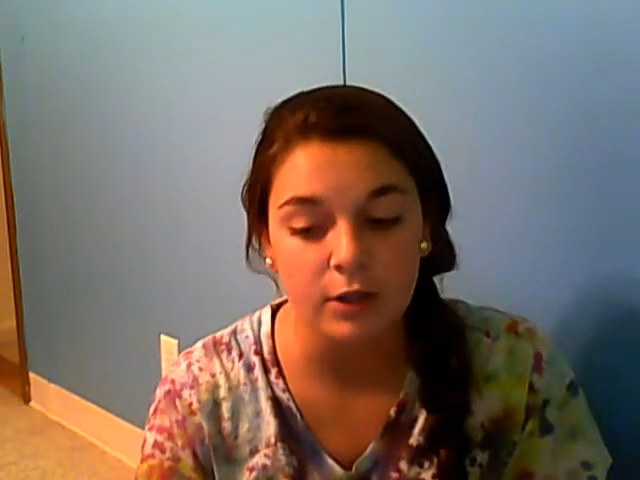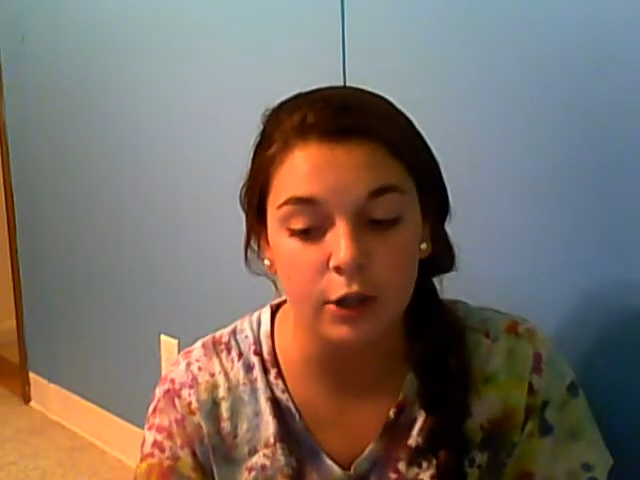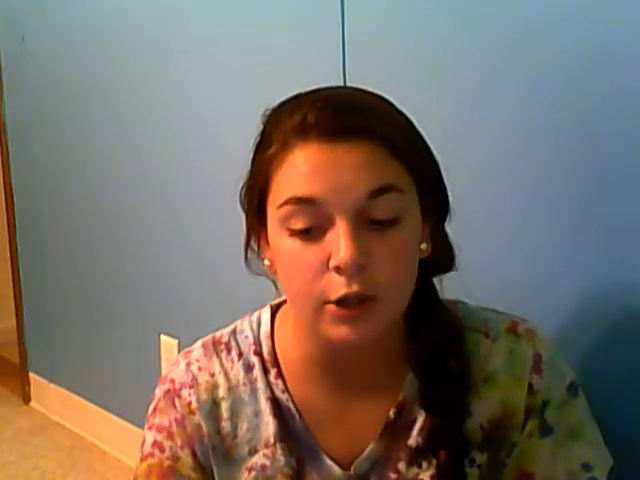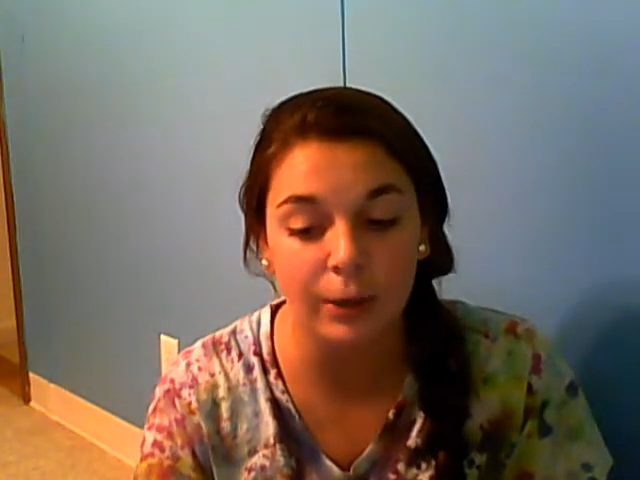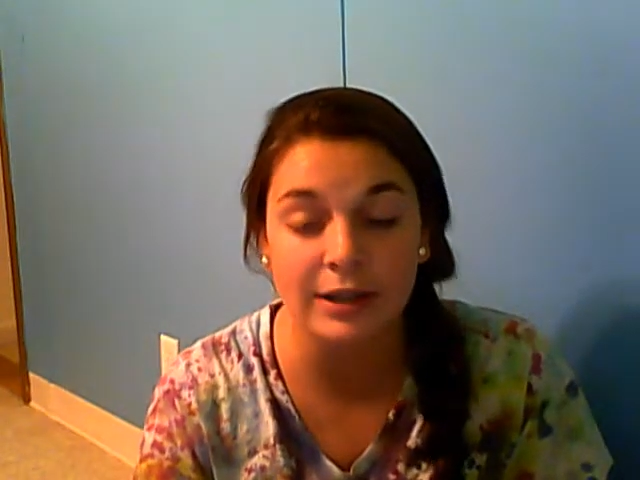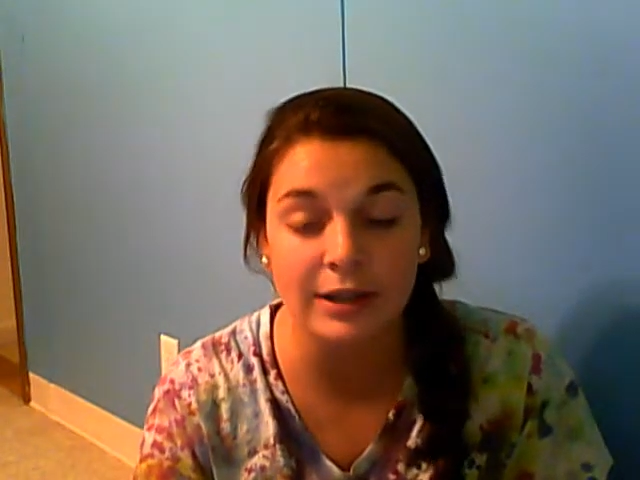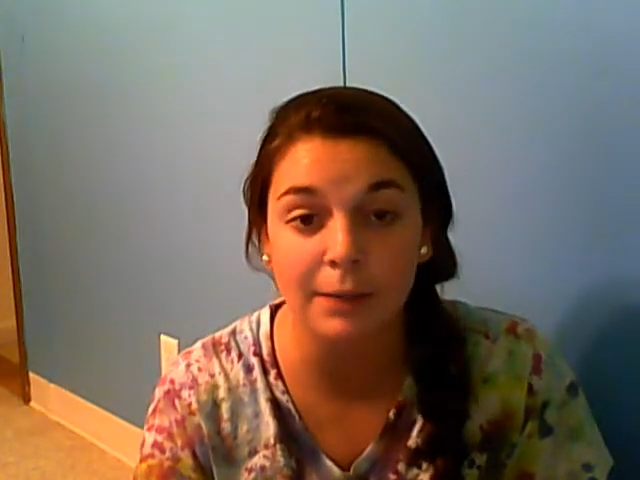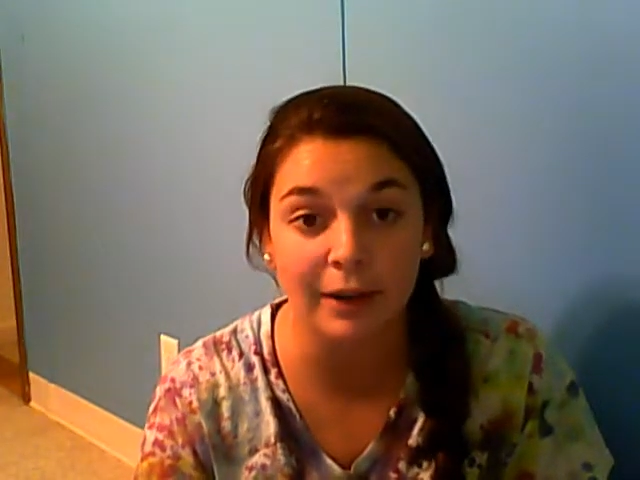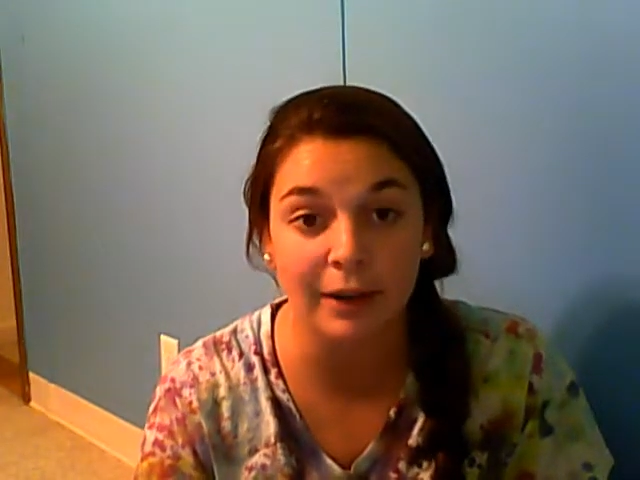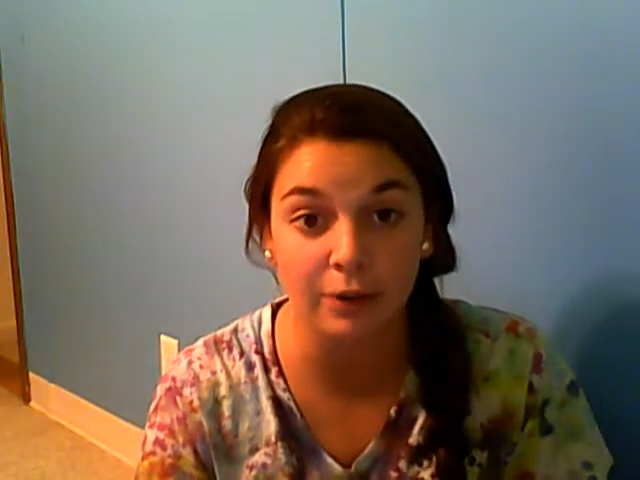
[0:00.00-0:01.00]
So I ended
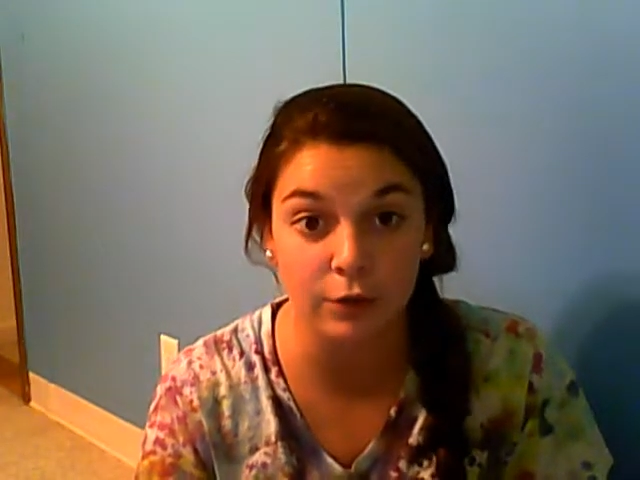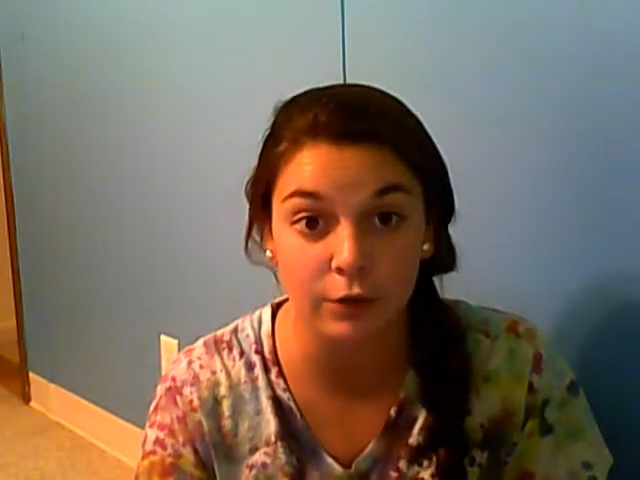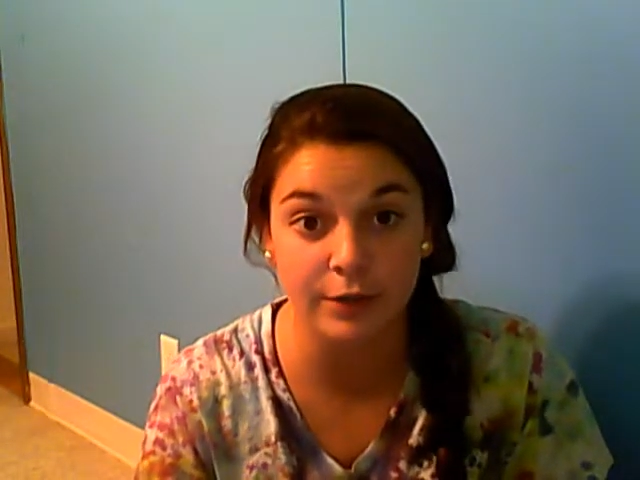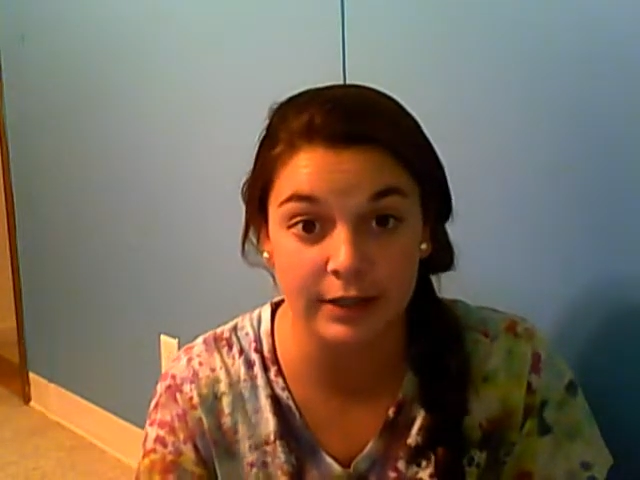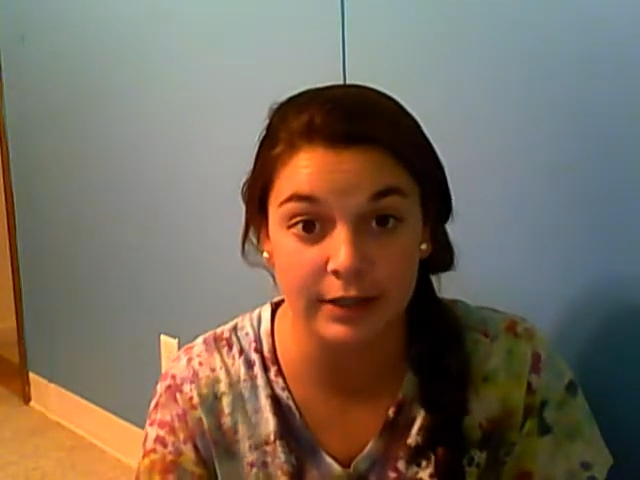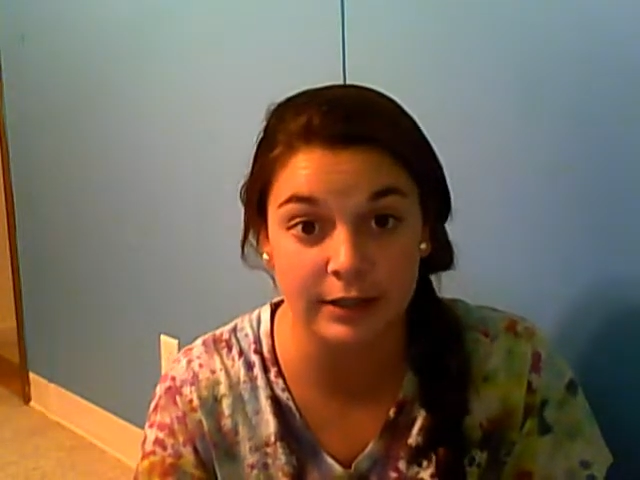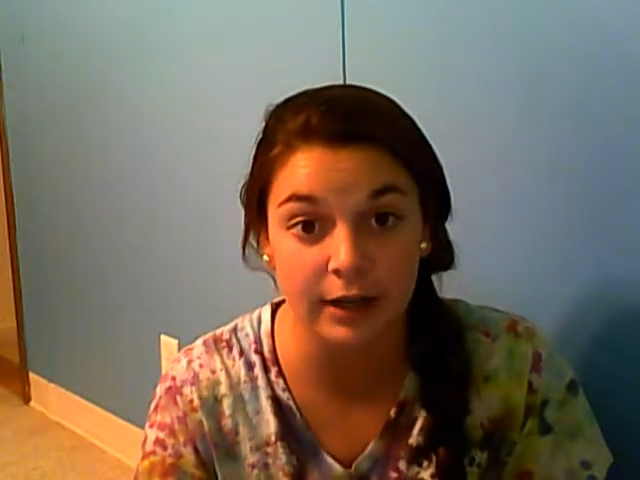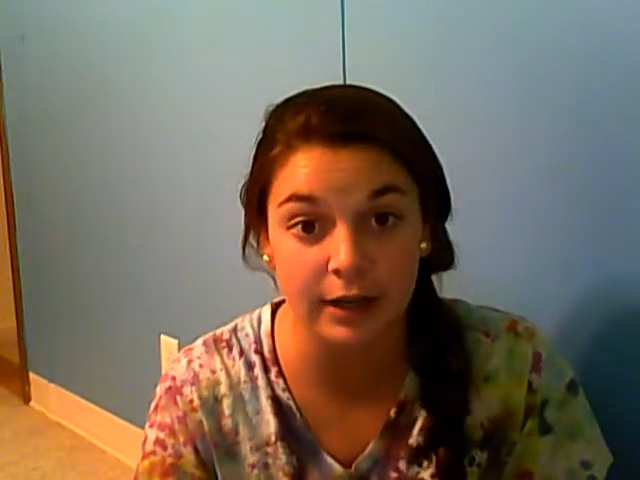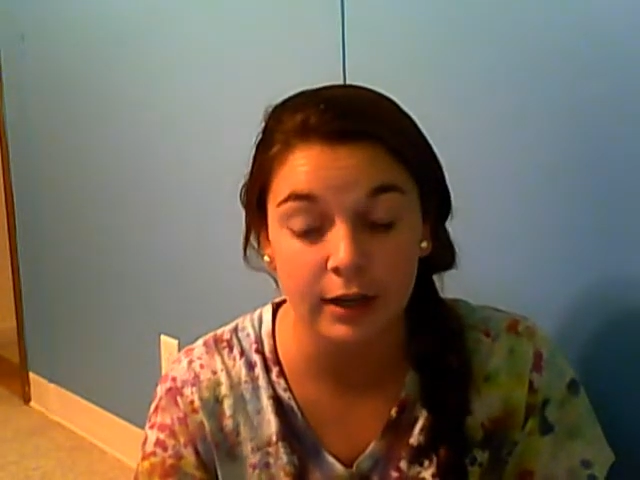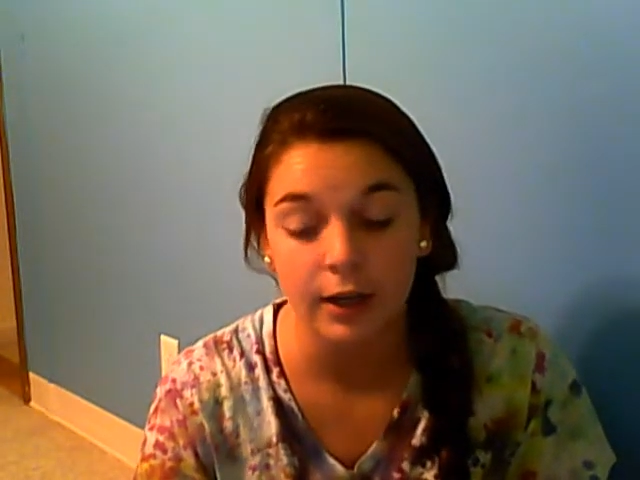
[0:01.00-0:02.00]
up getting those for
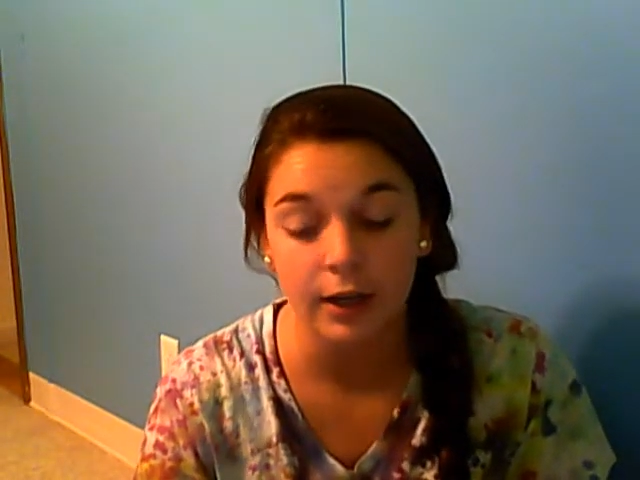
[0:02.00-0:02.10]
$60.